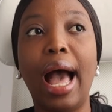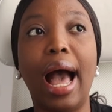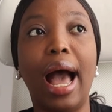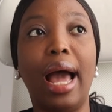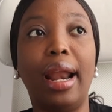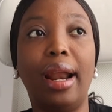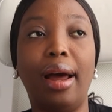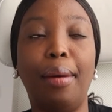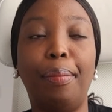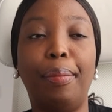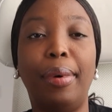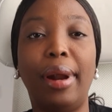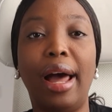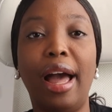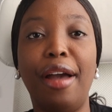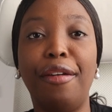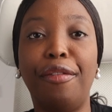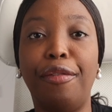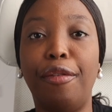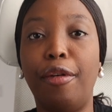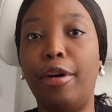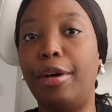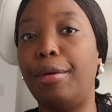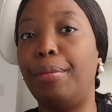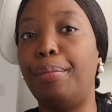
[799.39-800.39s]
and
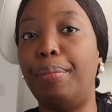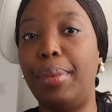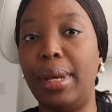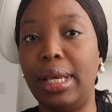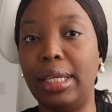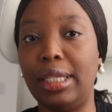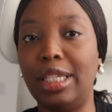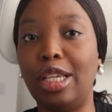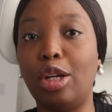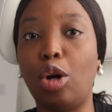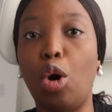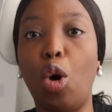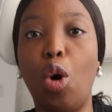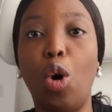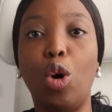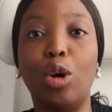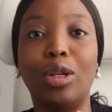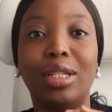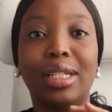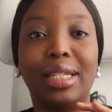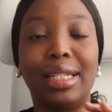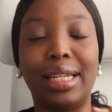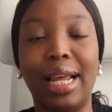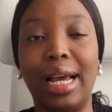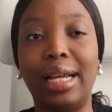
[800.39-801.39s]
apply for a basic or
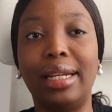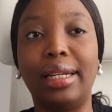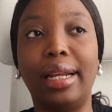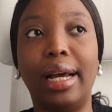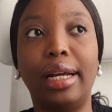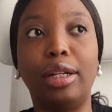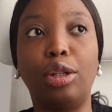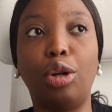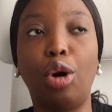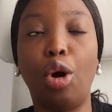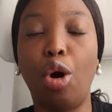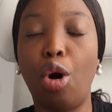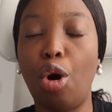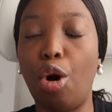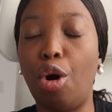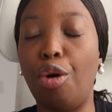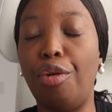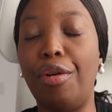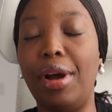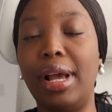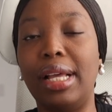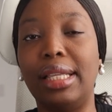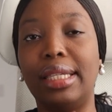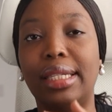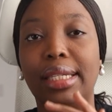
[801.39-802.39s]
standard
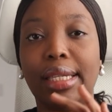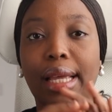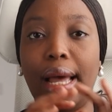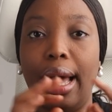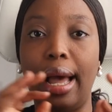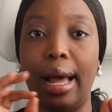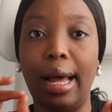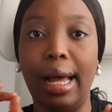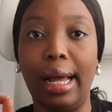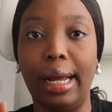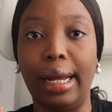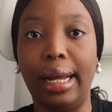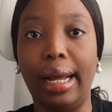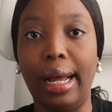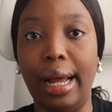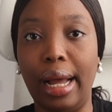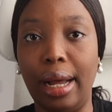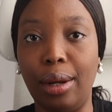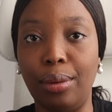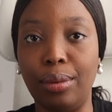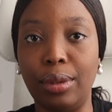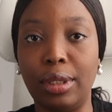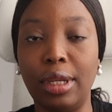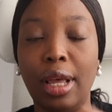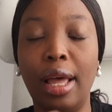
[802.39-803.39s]
current
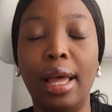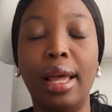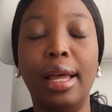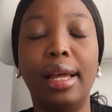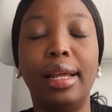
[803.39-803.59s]
account.